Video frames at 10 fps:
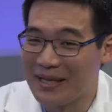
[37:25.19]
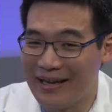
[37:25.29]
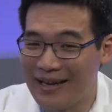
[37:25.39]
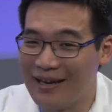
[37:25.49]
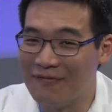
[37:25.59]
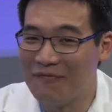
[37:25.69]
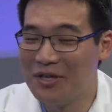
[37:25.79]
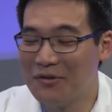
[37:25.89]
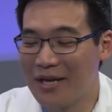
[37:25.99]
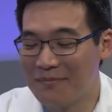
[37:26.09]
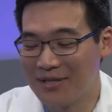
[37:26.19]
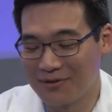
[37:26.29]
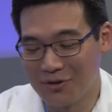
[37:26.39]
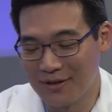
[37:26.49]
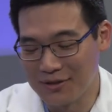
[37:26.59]
And video game
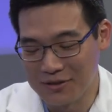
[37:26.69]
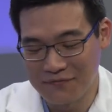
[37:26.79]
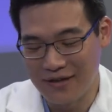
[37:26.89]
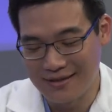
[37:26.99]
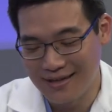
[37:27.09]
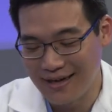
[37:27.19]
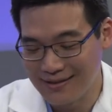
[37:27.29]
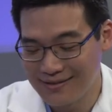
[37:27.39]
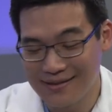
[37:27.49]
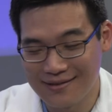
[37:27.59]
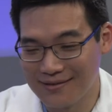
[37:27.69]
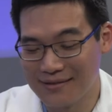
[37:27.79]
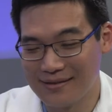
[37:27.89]
technology is fantastic to mm-hmm.